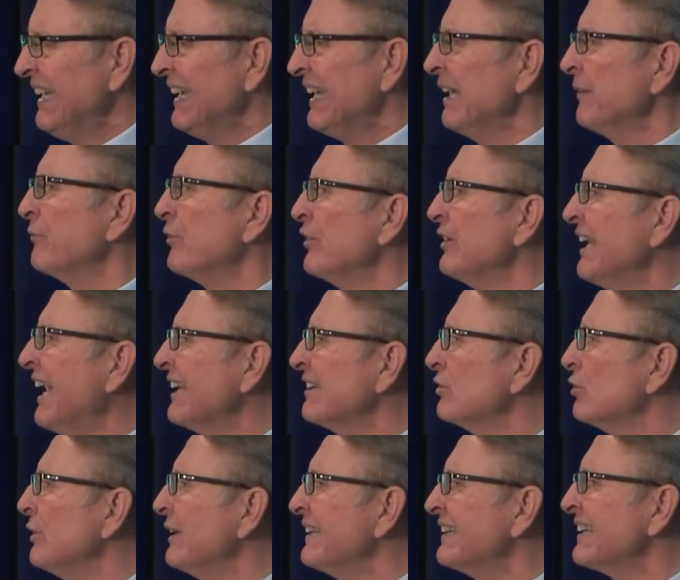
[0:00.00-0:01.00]
If we're not
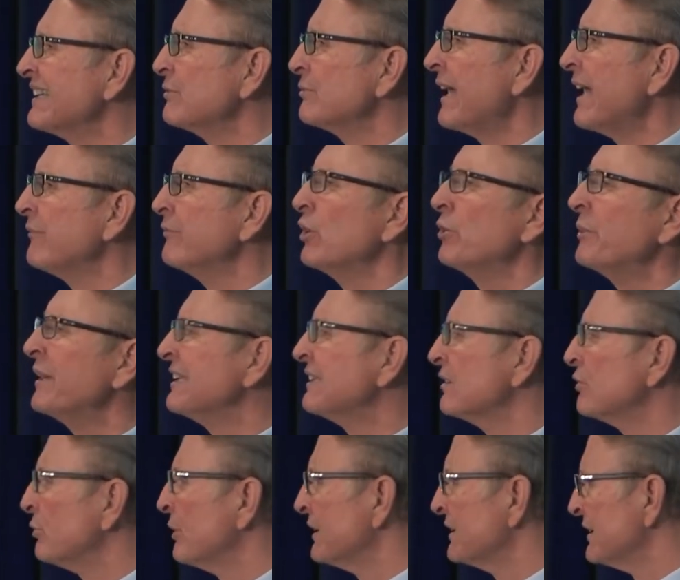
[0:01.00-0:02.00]
doing this, we have no
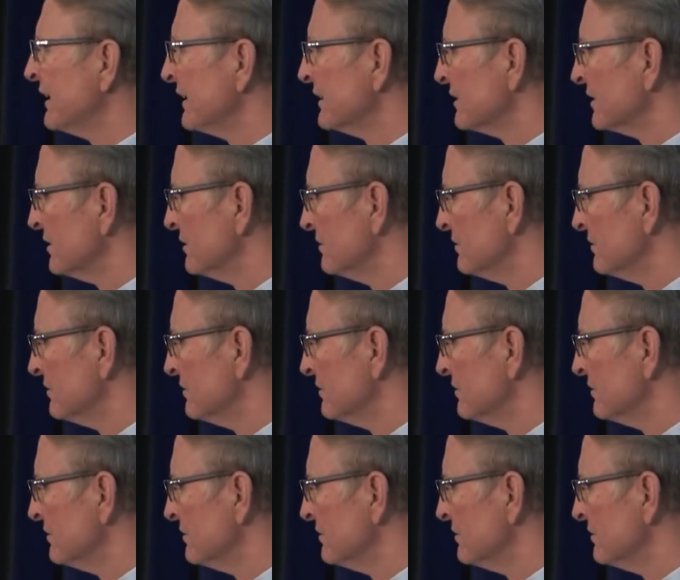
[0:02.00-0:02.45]
reason to exist.